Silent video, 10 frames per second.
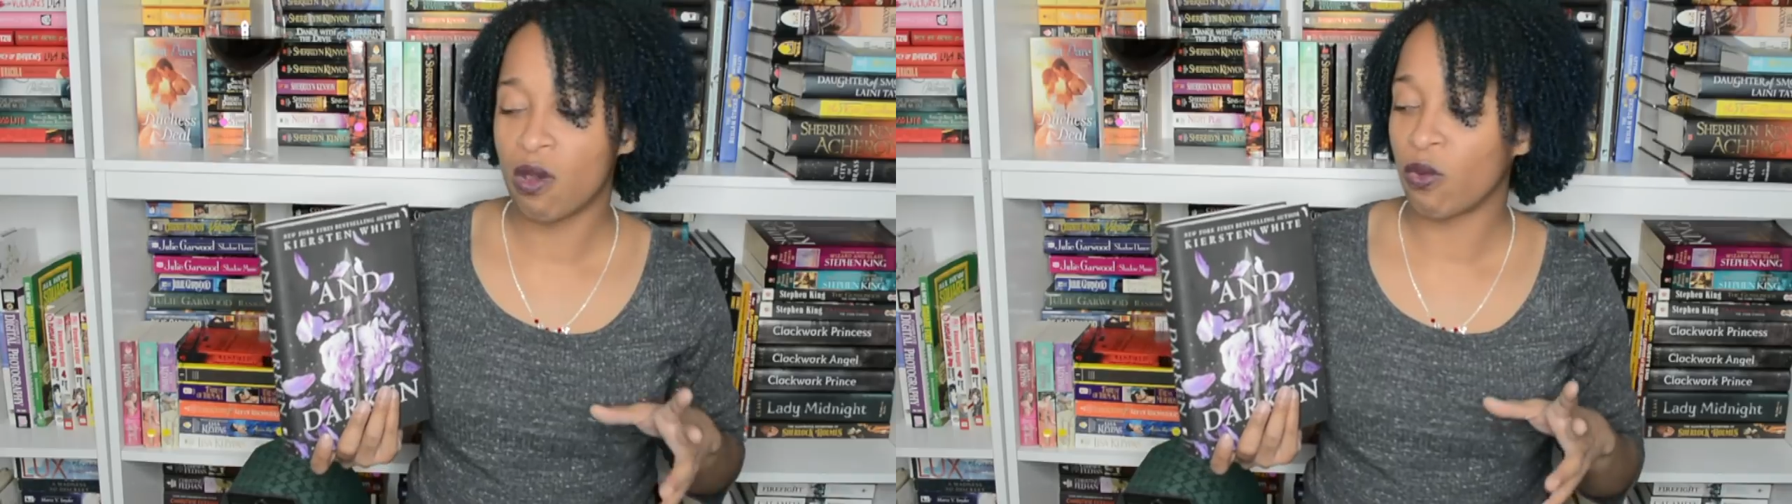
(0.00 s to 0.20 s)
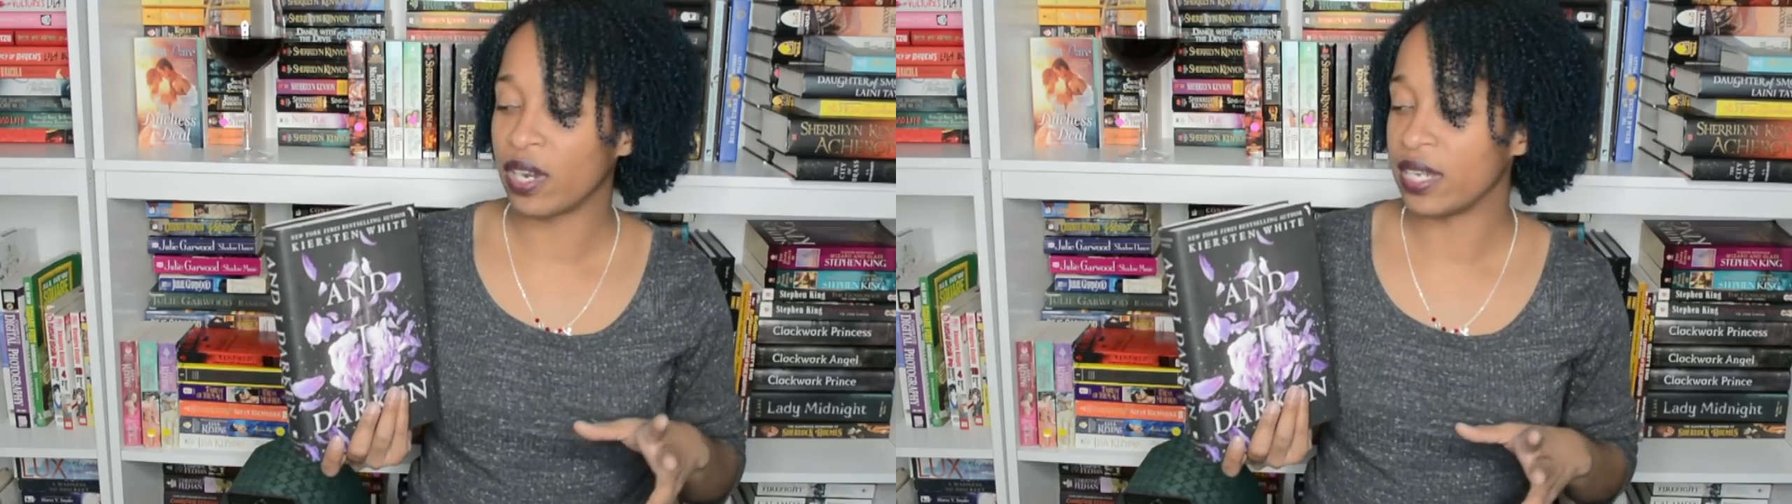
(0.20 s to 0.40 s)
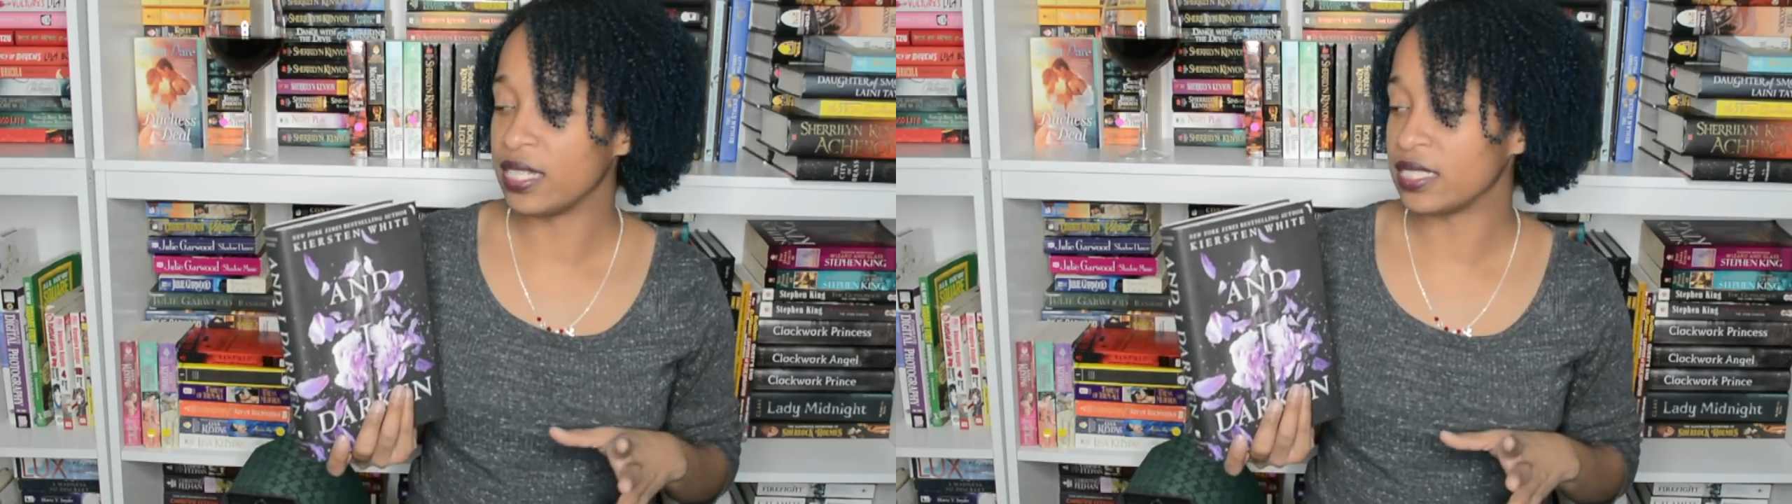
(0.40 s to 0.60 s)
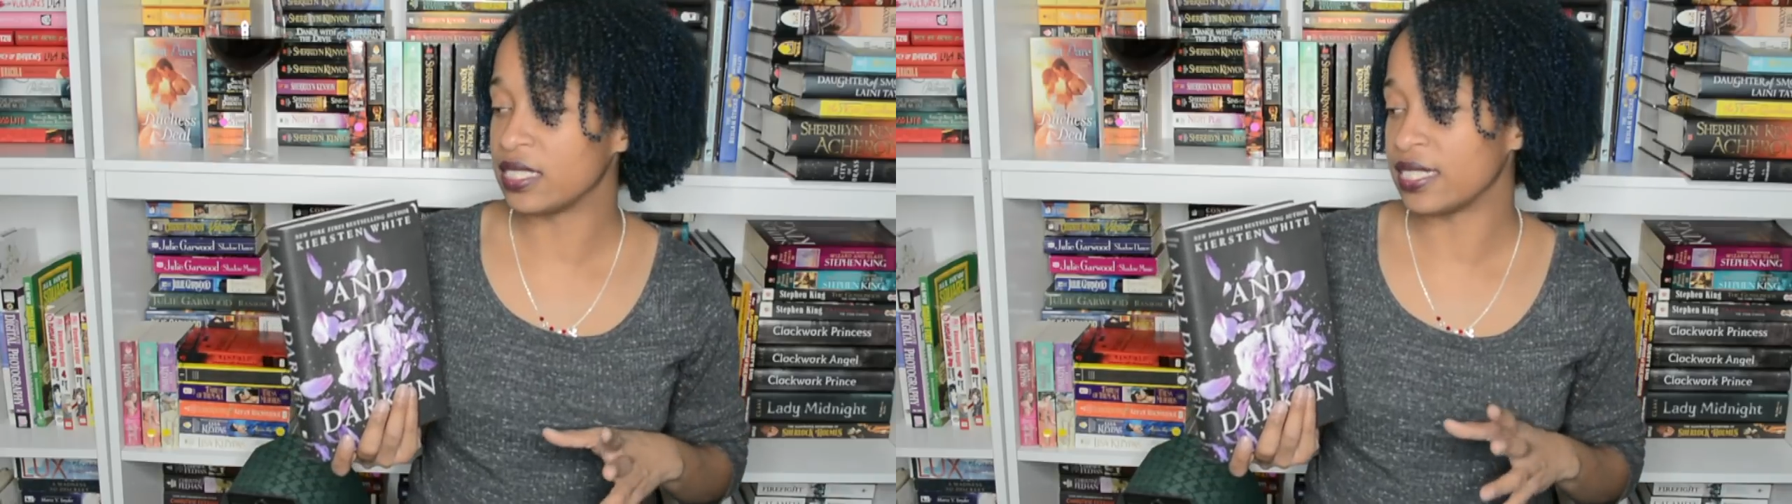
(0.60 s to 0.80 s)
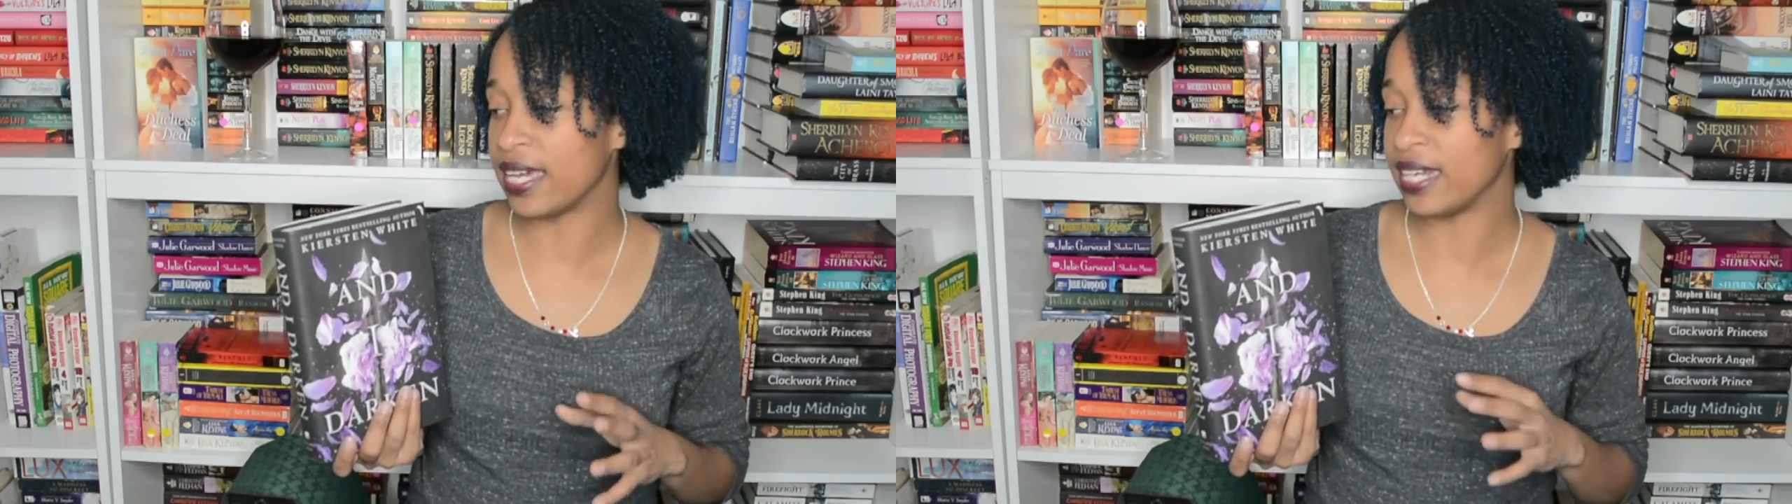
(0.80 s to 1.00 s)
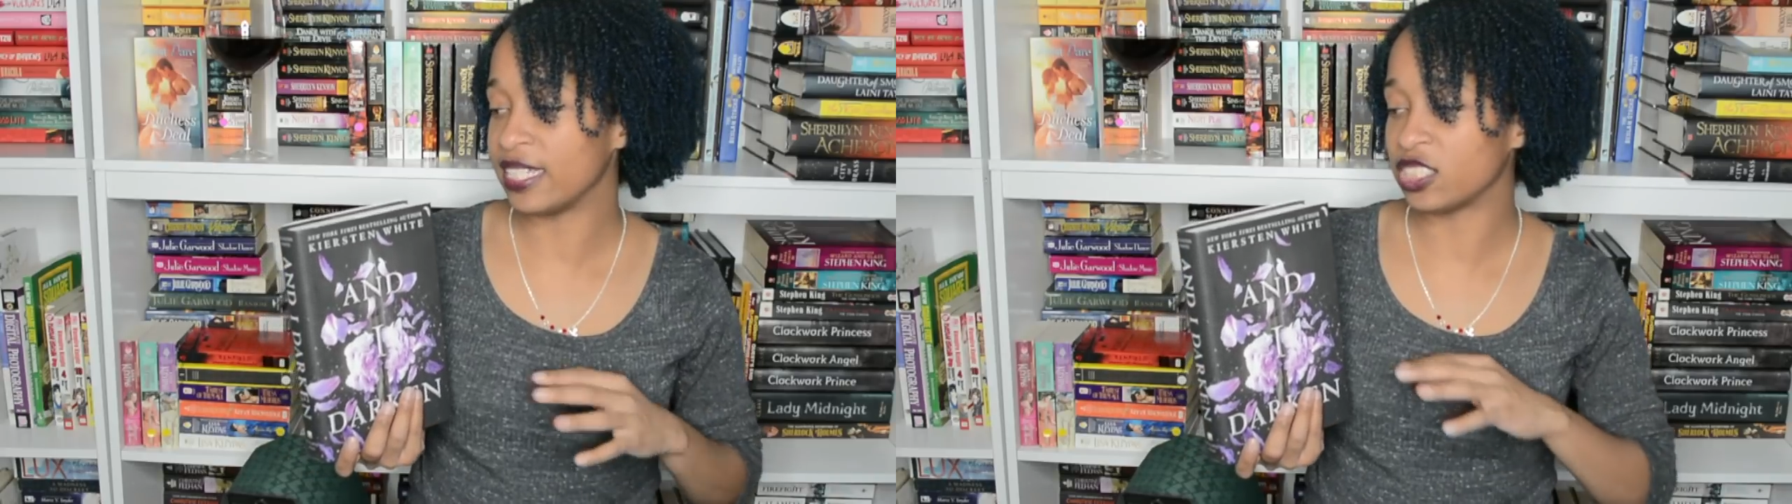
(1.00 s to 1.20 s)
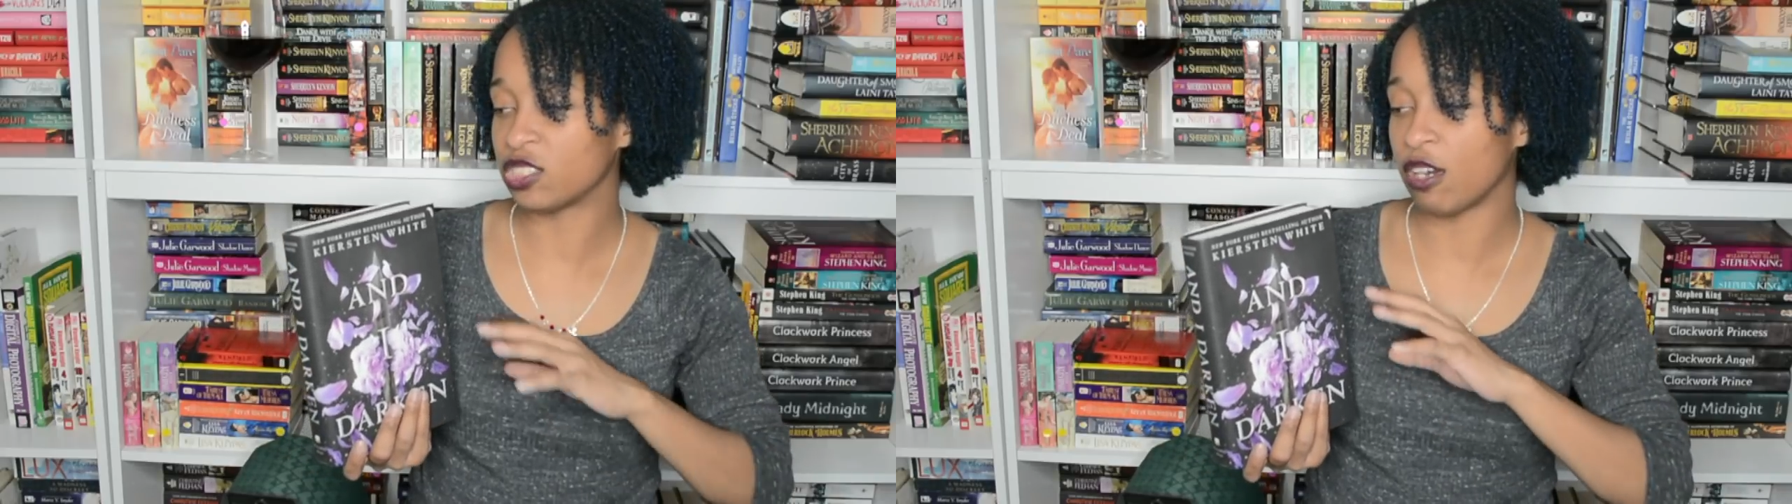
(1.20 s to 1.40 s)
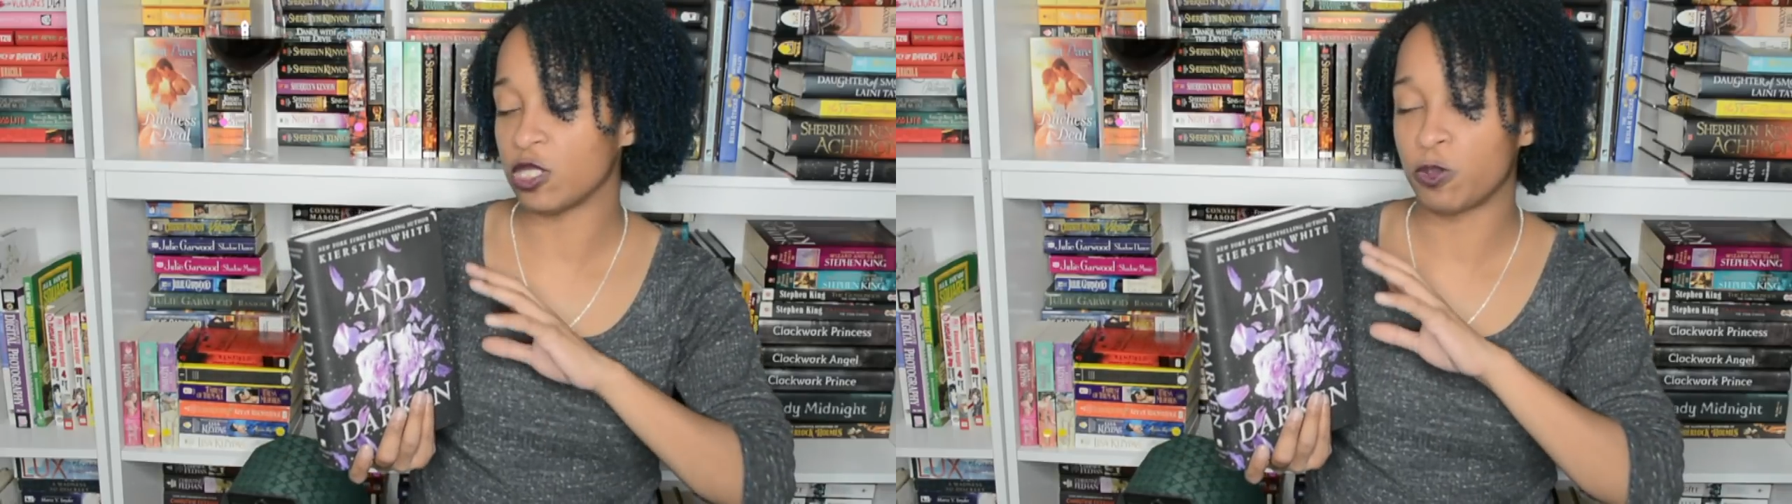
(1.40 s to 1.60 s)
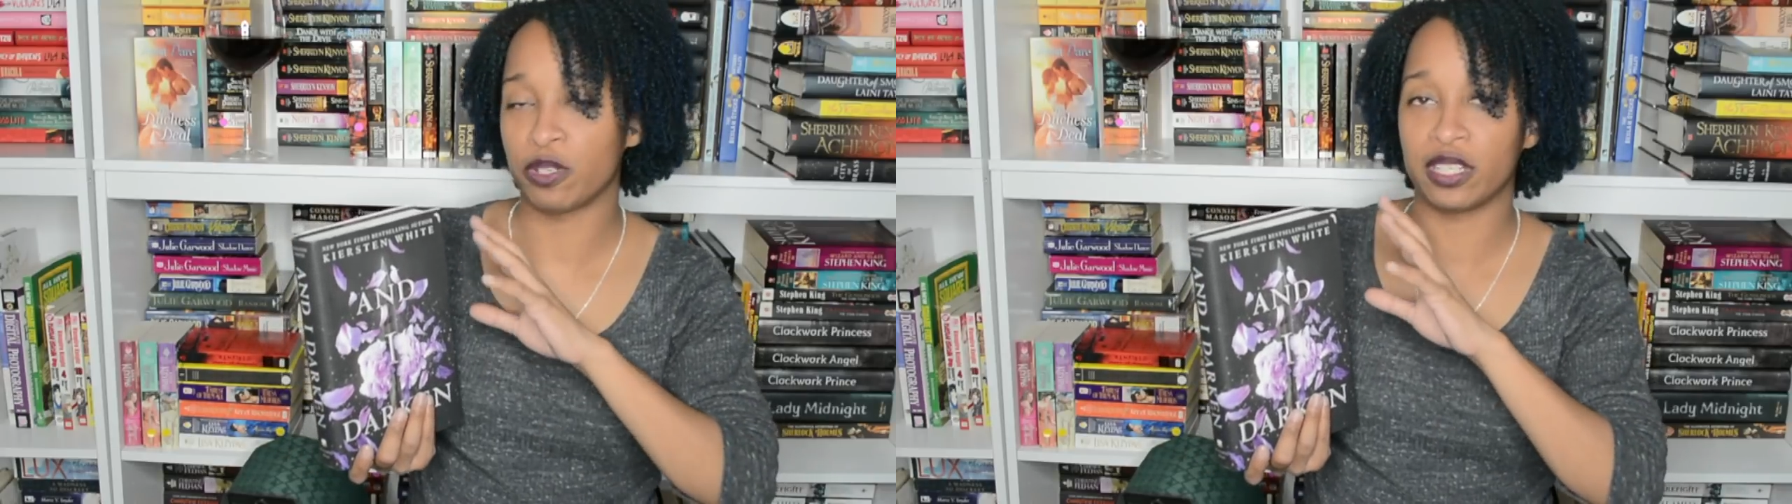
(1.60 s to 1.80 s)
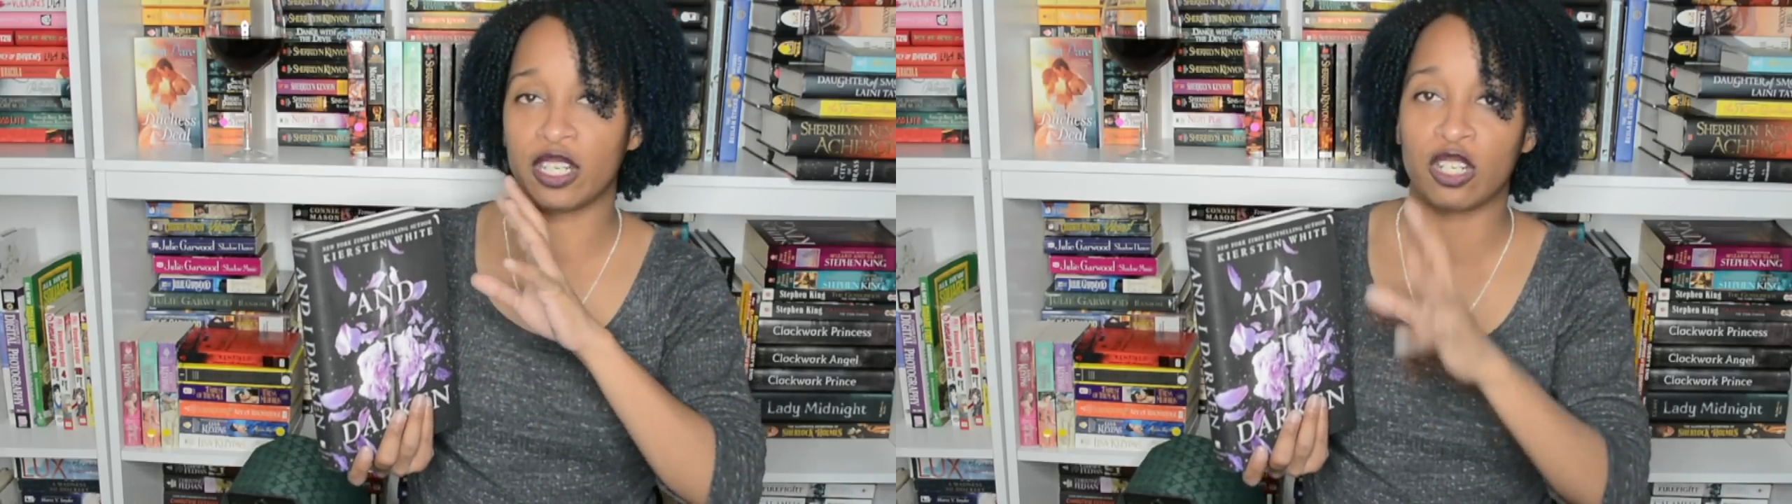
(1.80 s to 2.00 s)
What it is is that it starts pretty